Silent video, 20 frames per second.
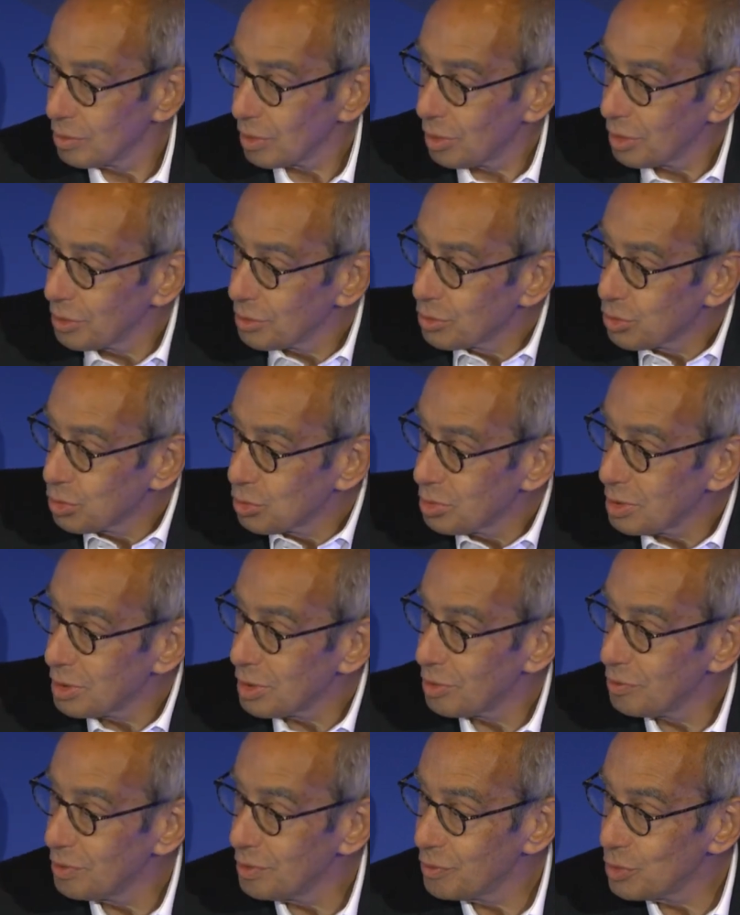Sorry for
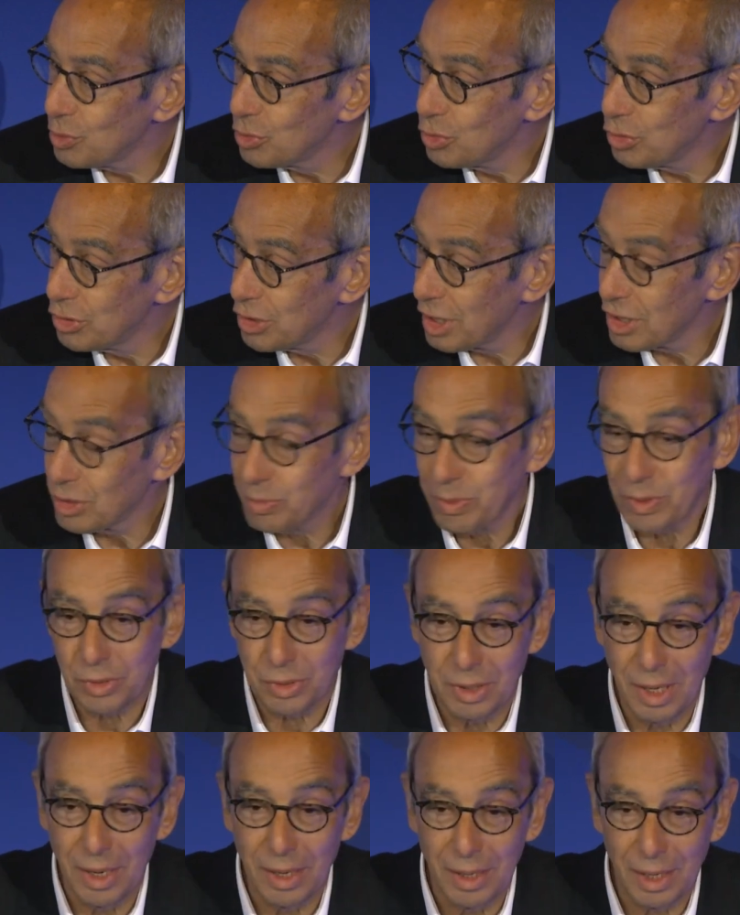that. So
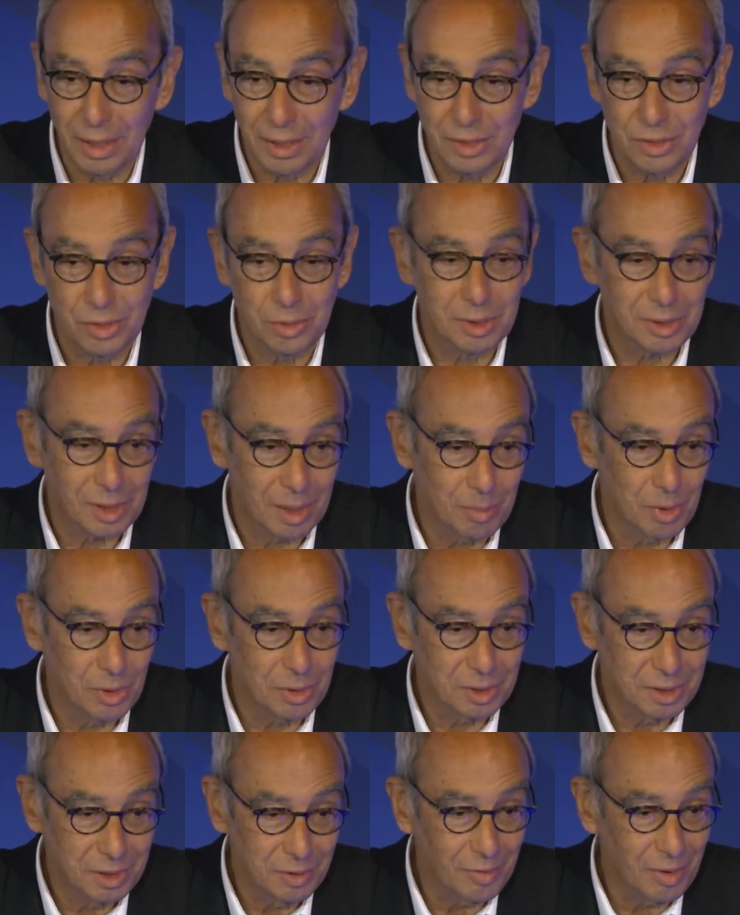coming to our
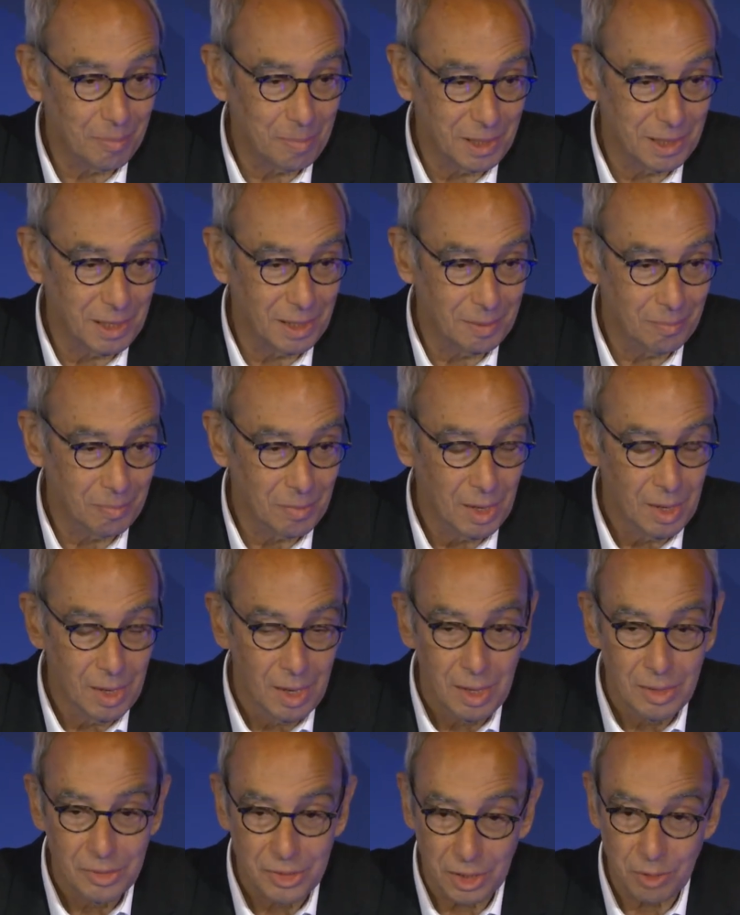topic, who is
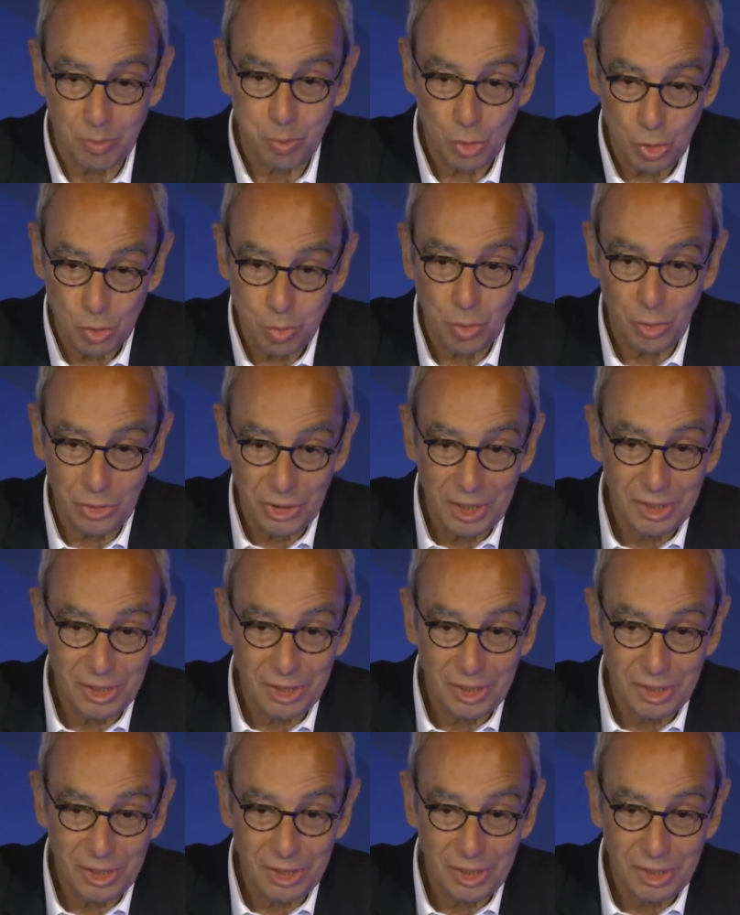going to pay?